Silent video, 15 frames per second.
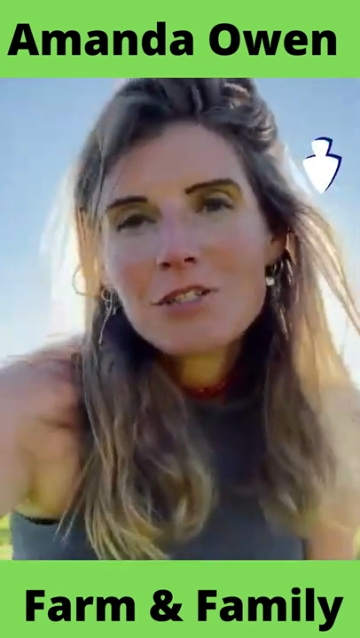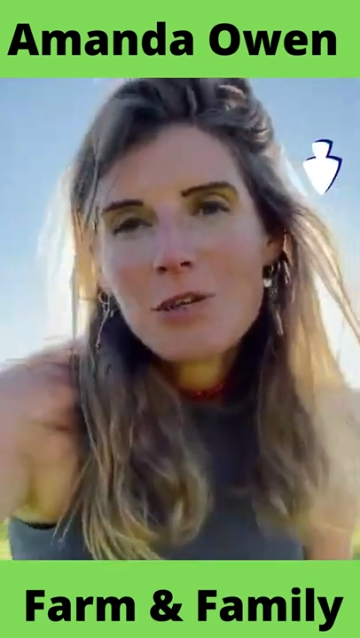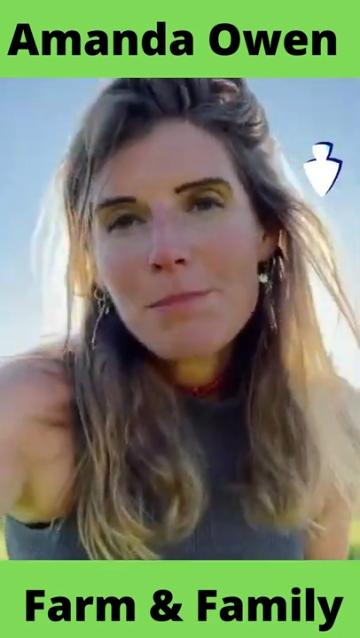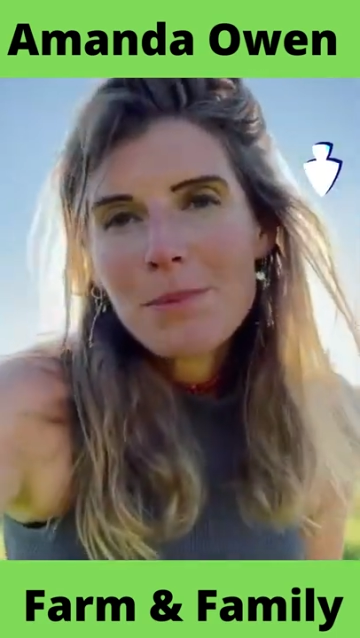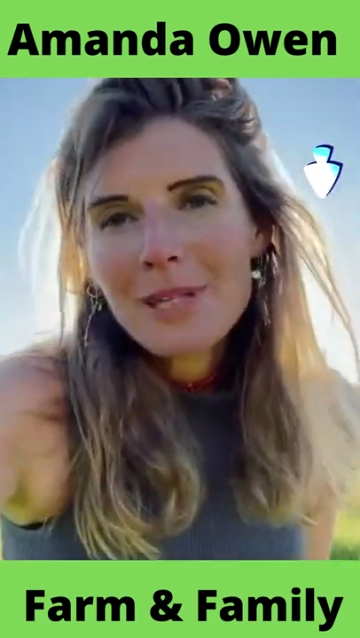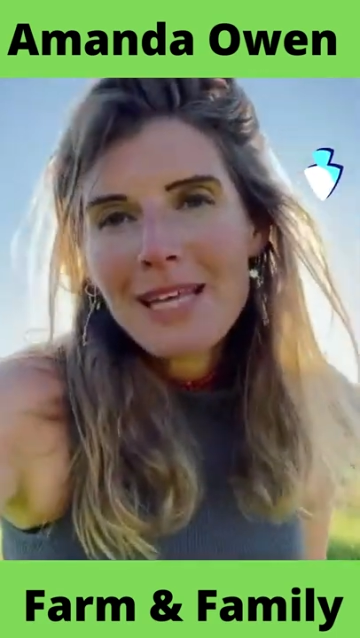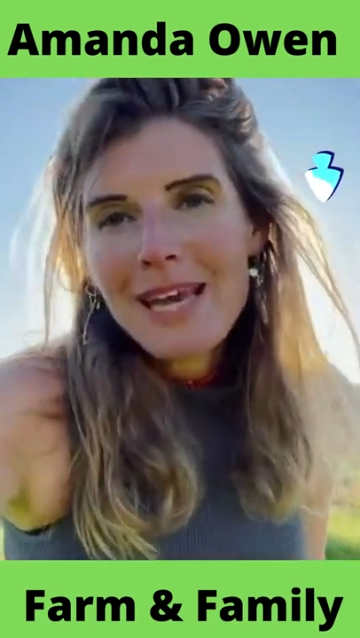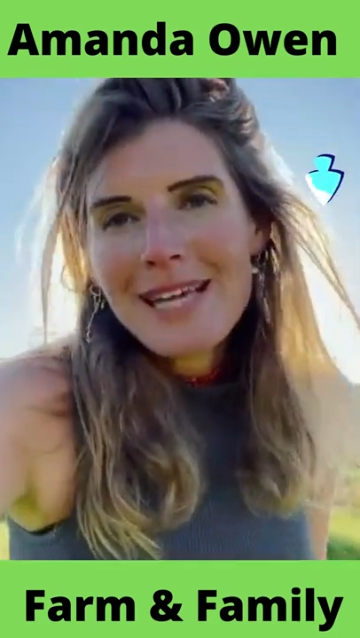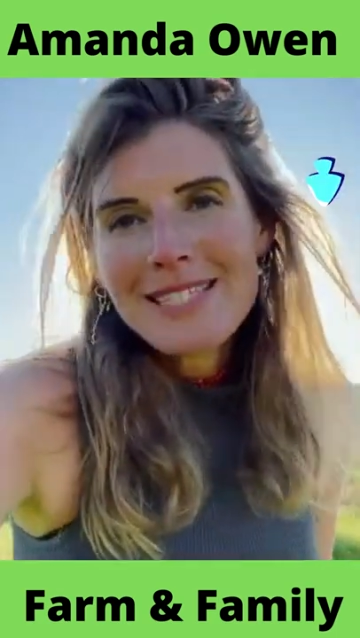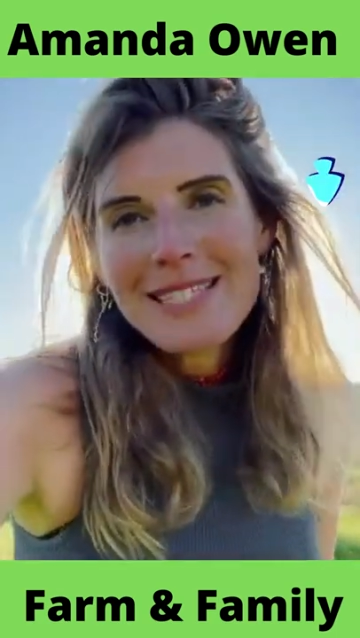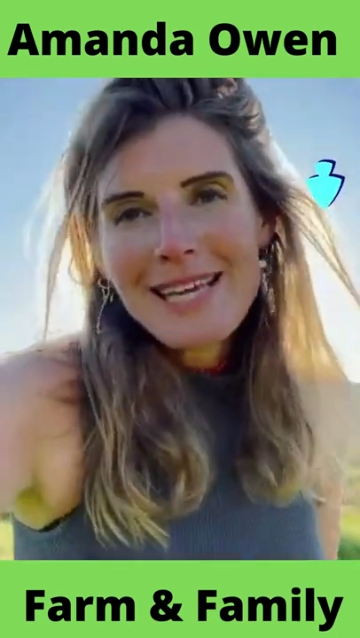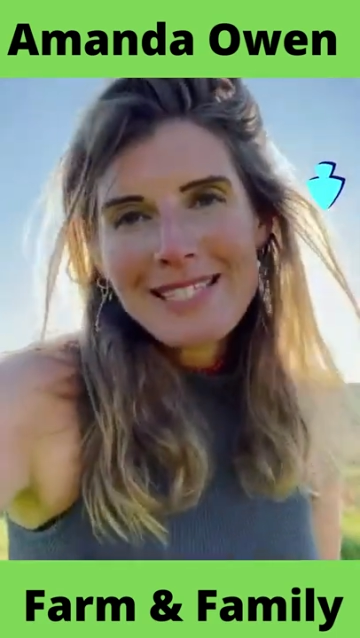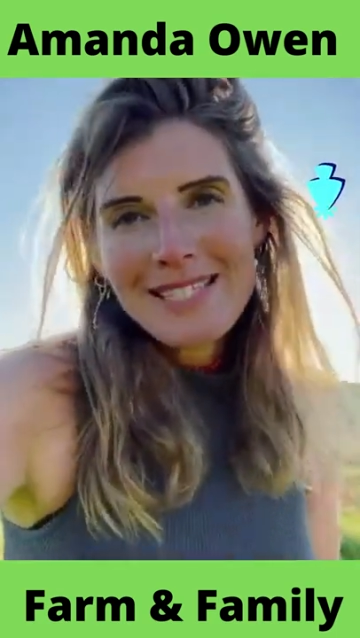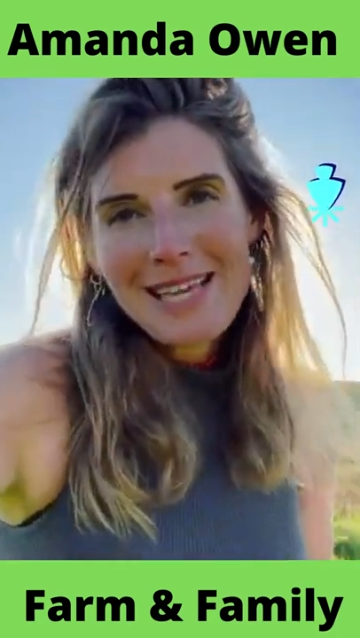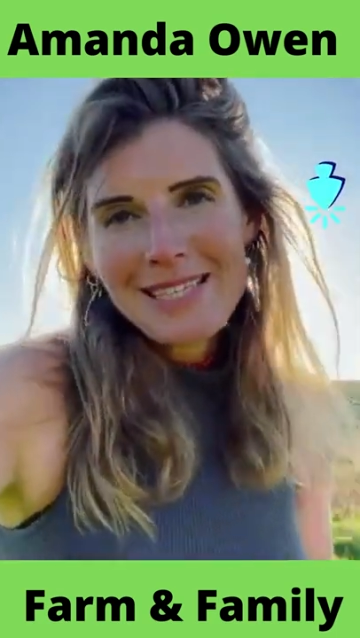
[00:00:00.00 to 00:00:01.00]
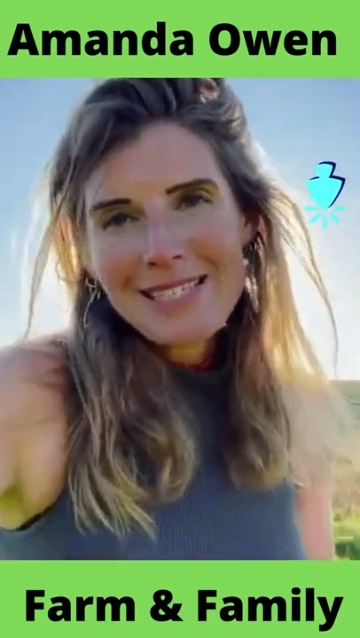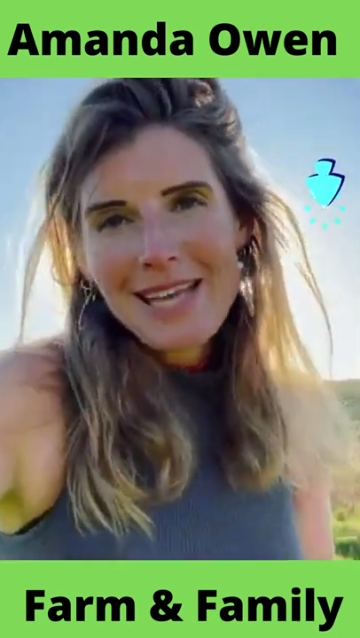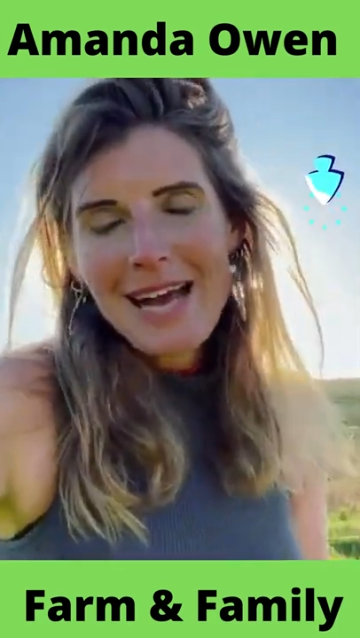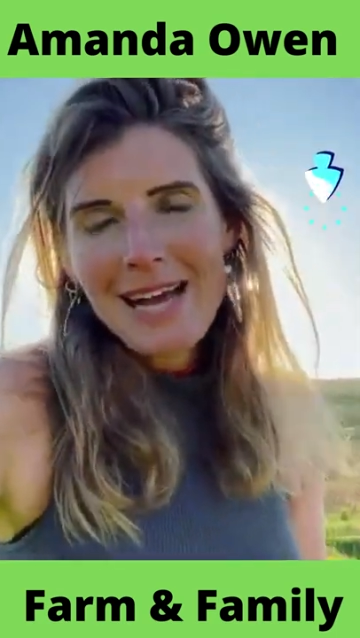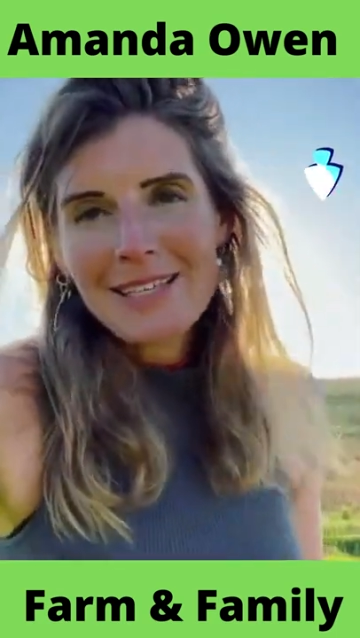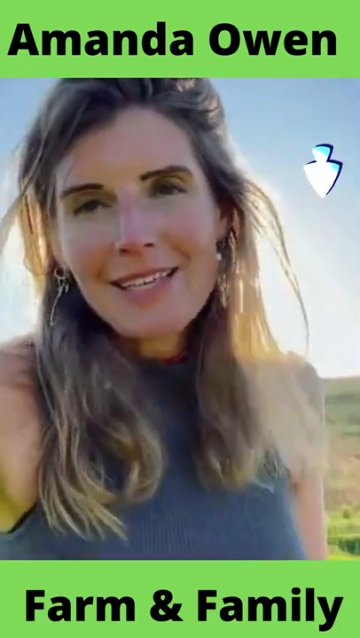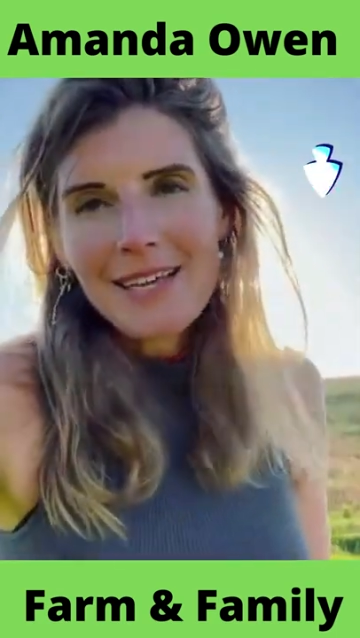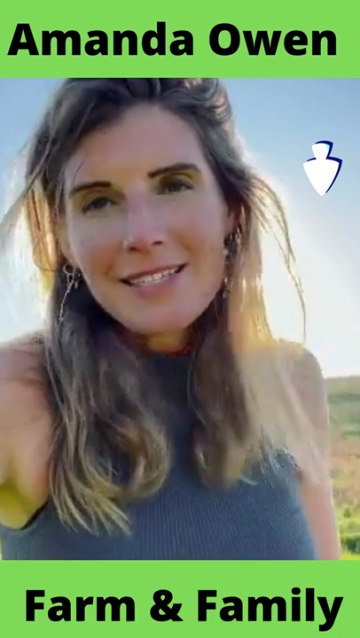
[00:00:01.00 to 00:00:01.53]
a triple SSSI,